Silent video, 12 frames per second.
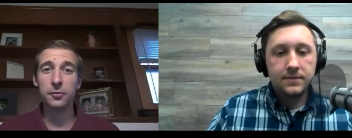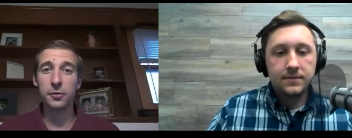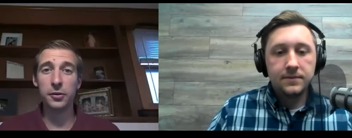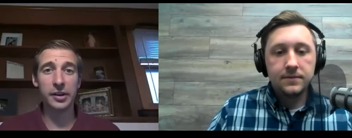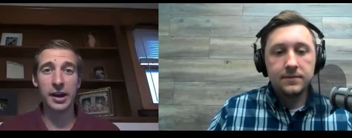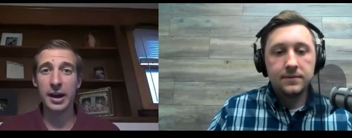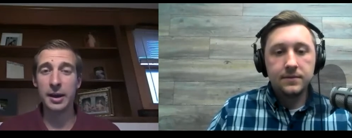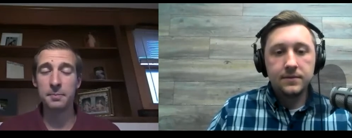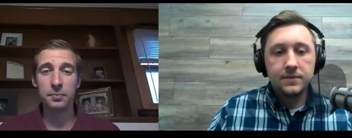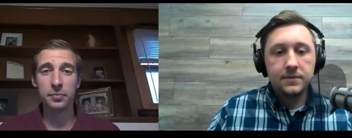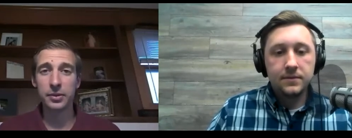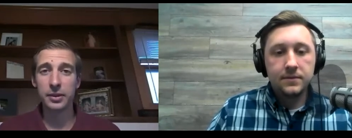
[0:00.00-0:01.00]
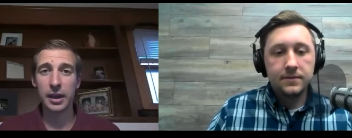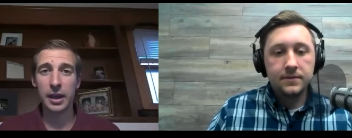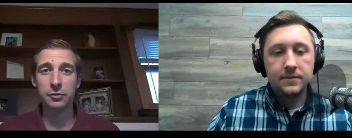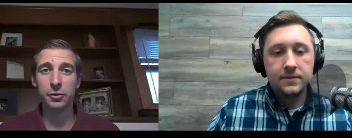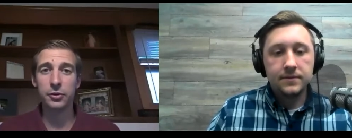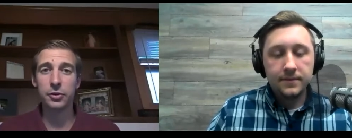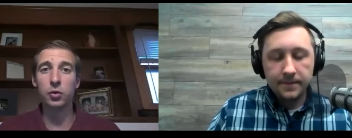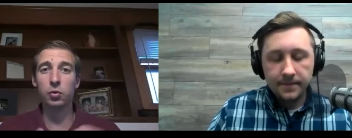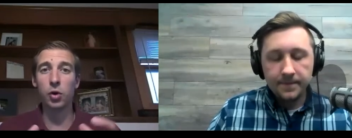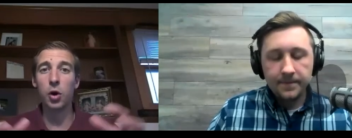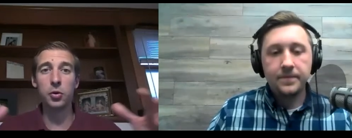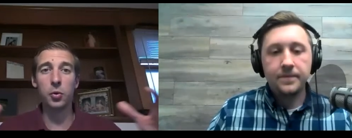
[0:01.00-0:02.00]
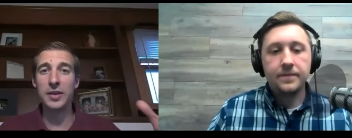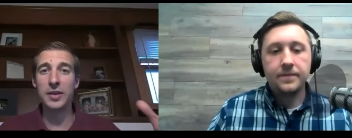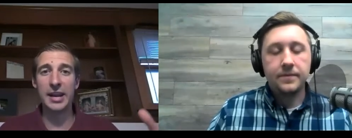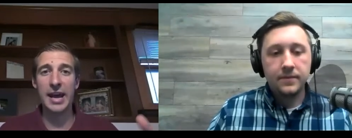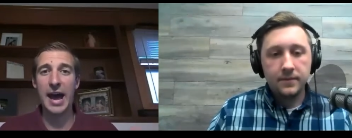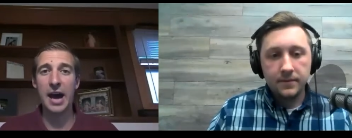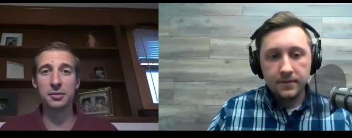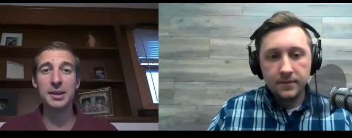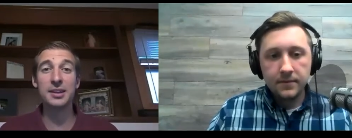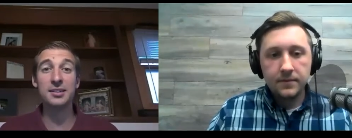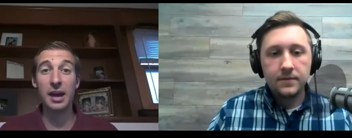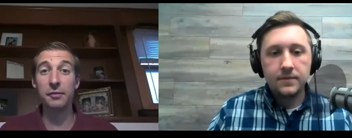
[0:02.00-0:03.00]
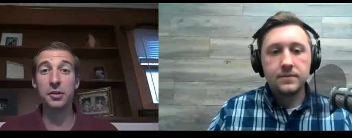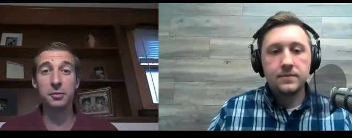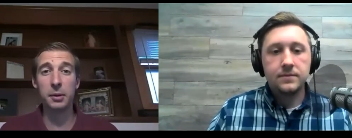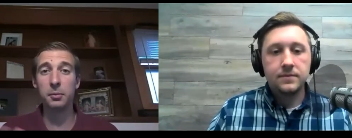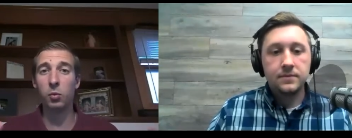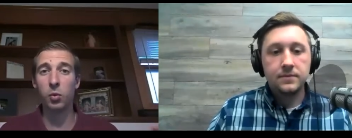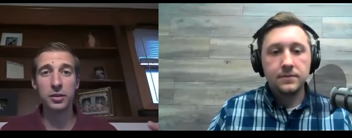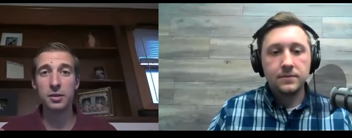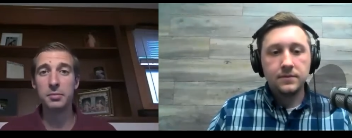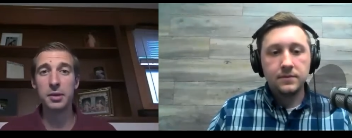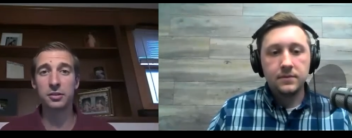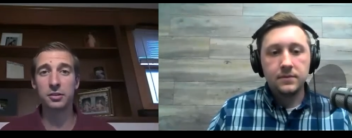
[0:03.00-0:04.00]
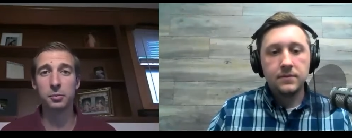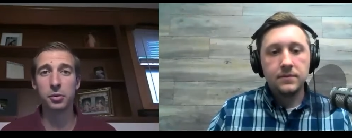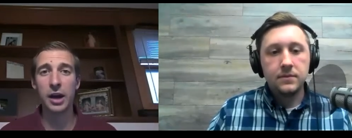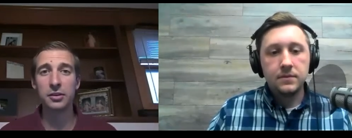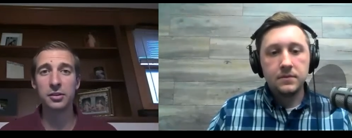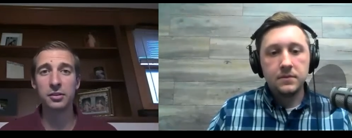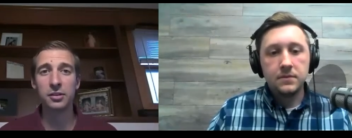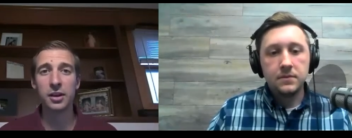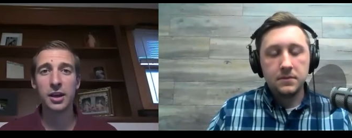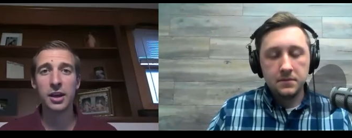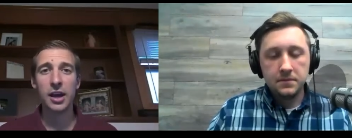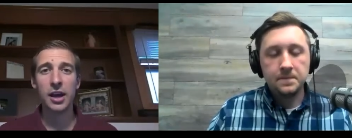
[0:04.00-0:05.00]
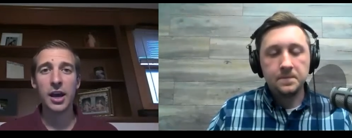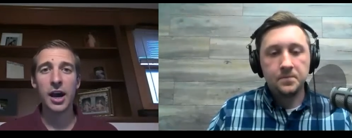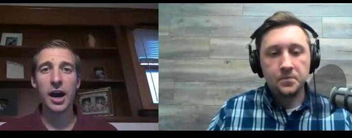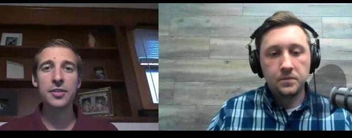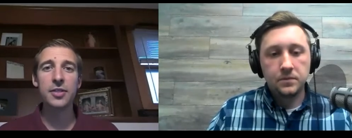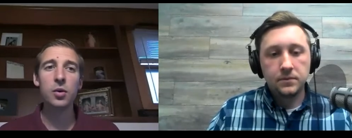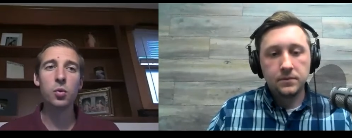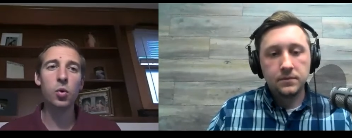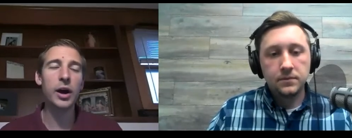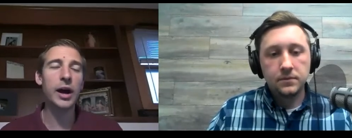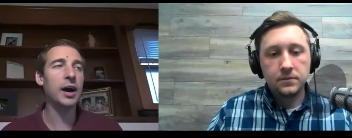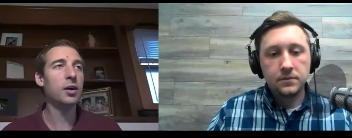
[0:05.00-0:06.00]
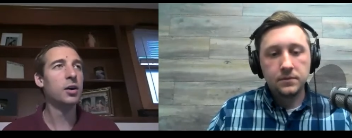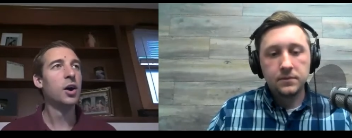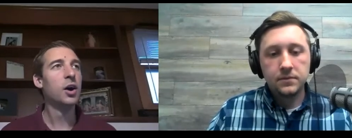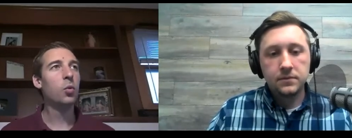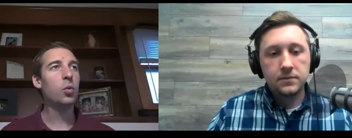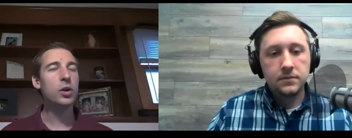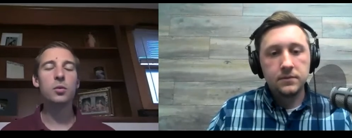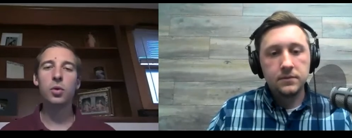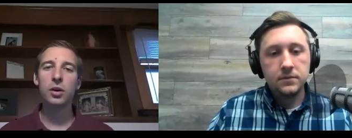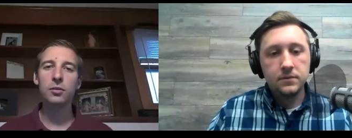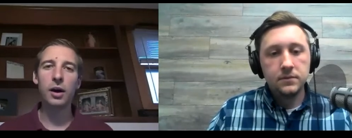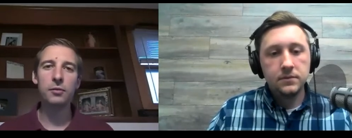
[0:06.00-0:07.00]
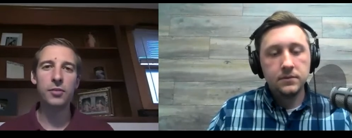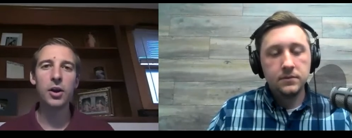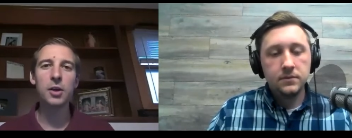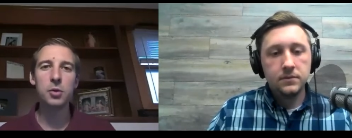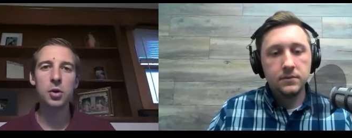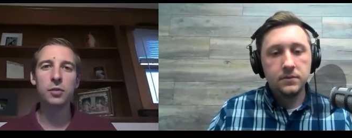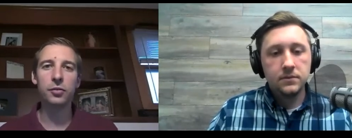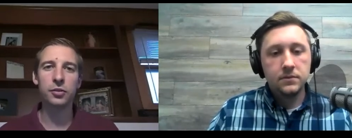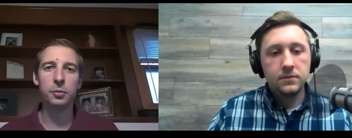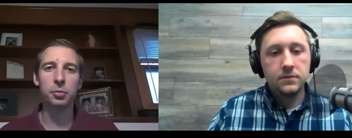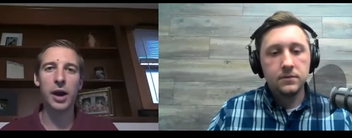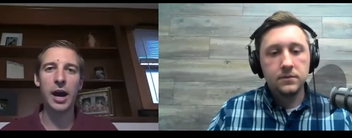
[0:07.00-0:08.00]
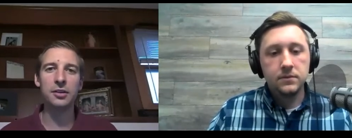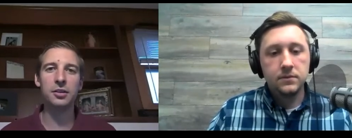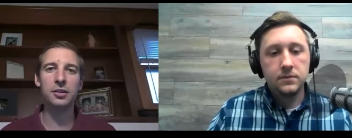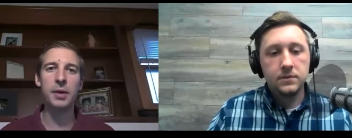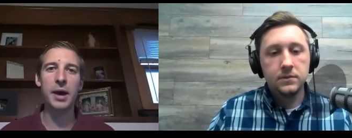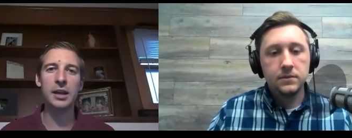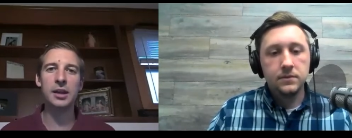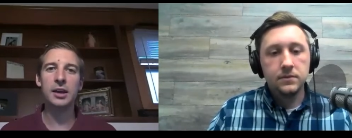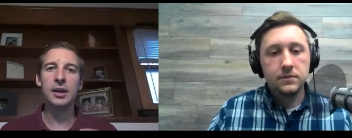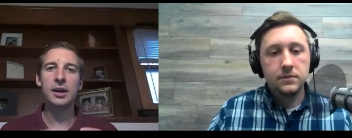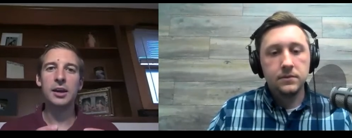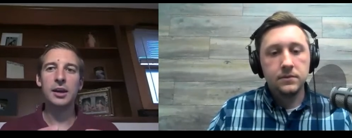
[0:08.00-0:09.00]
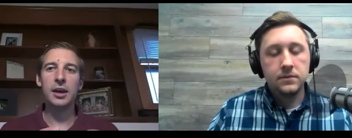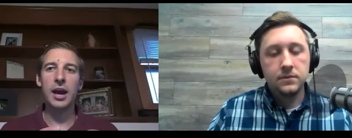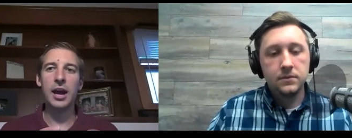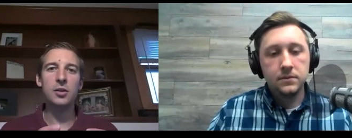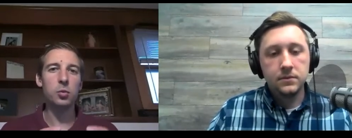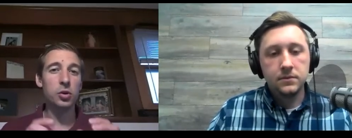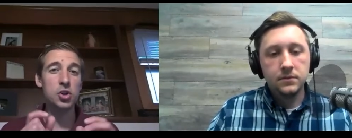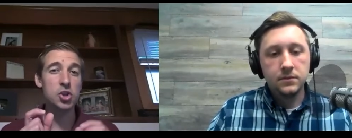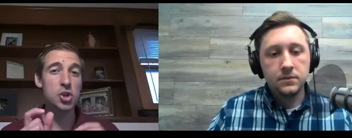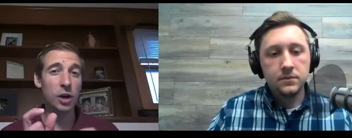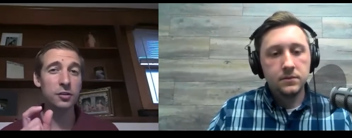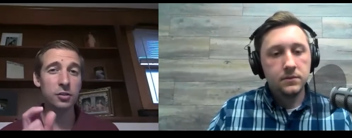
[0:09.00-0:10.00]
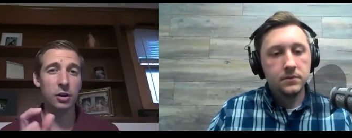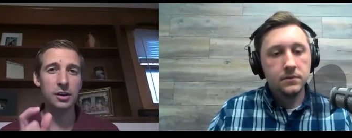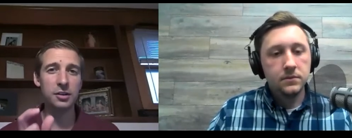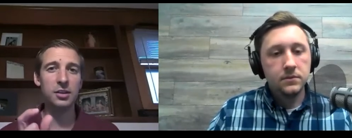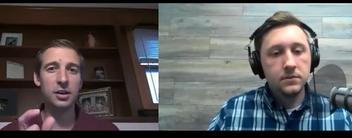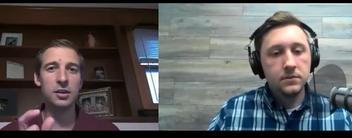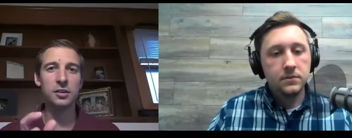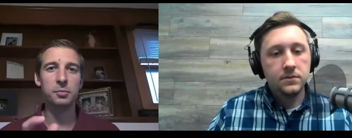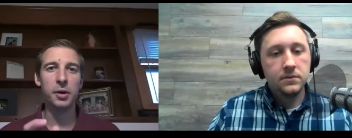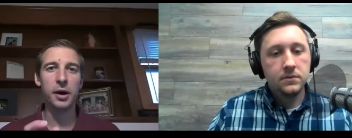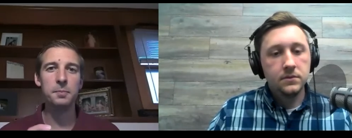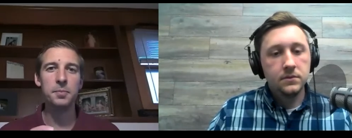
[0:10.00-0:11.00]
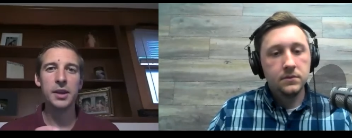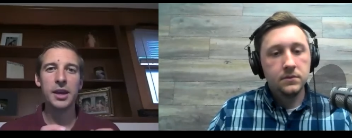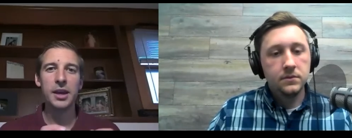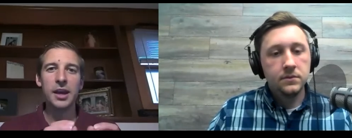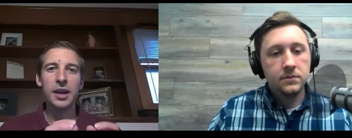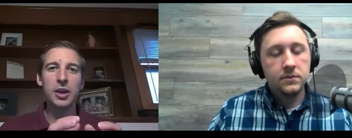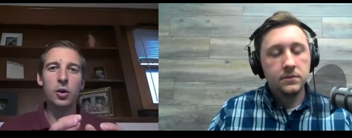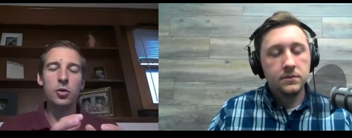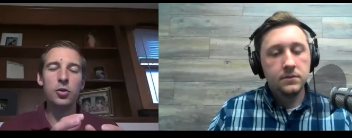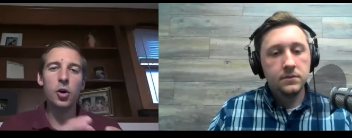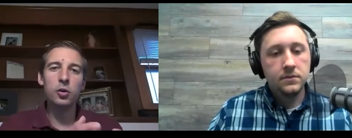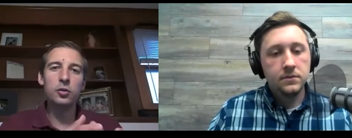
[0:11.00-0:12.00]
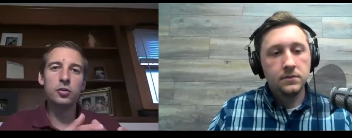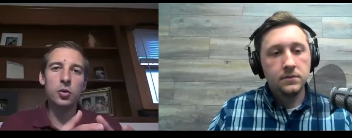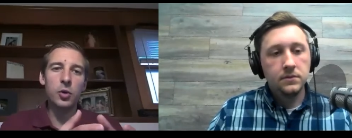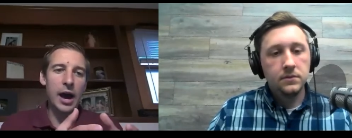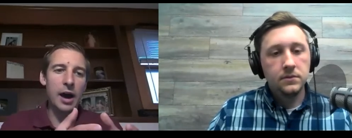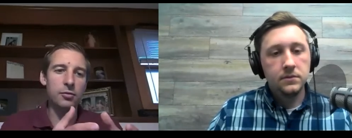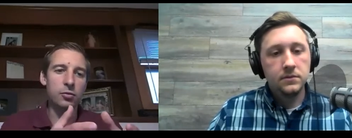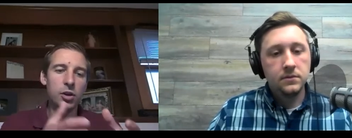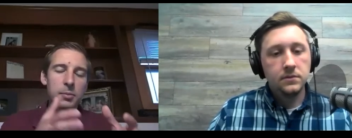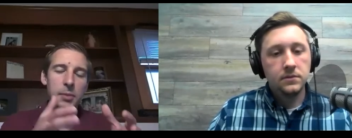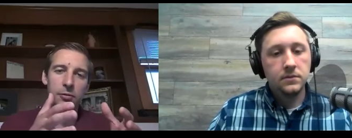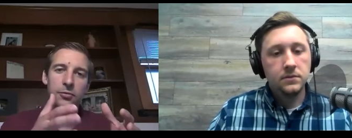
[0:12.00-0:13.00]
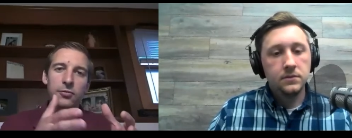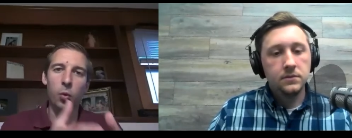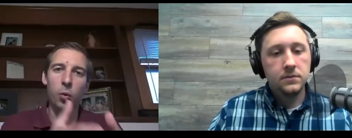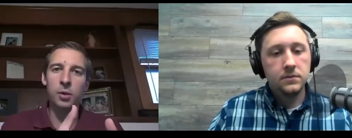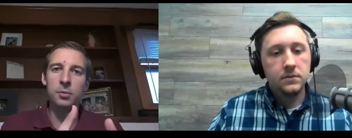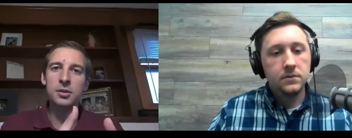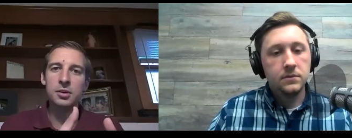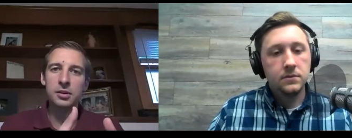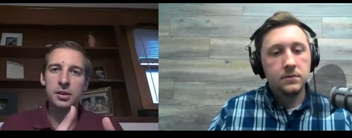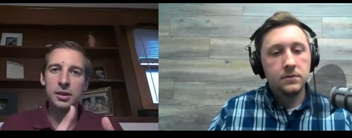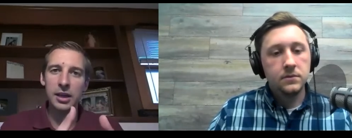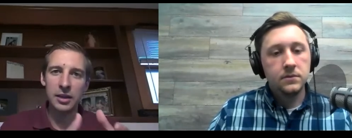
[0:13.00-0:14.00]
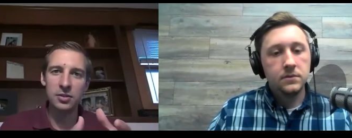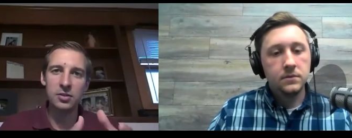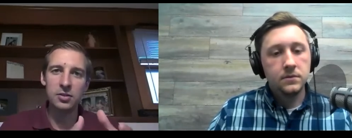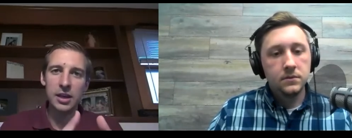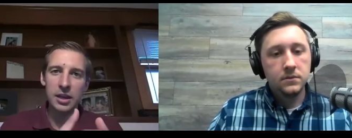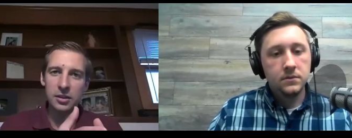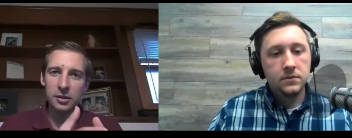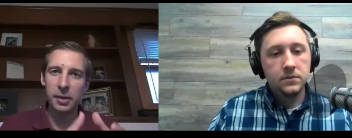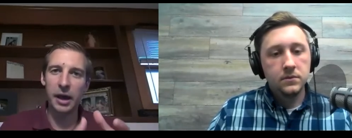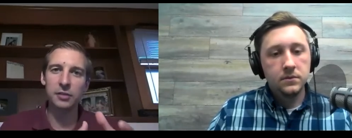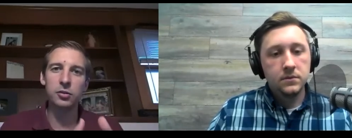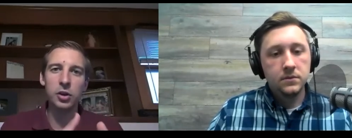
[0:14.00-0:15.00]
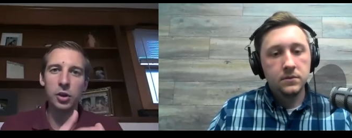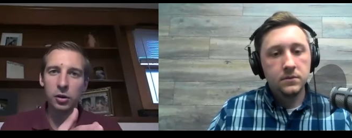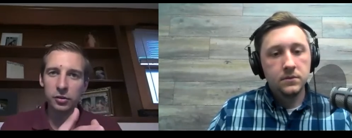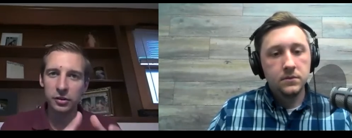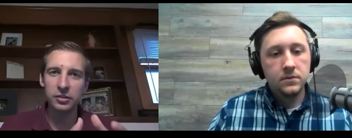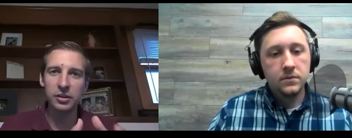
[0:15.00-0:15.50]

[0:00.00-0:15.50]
Speaker 1: to go full time and for it to grow the way that it has. I mean, it definitely has been one of the biggest surprises. I think one of the, one of a very beautiful surprise has been, and that we're just starting to see this, but you know, those who have really been formed in in these past few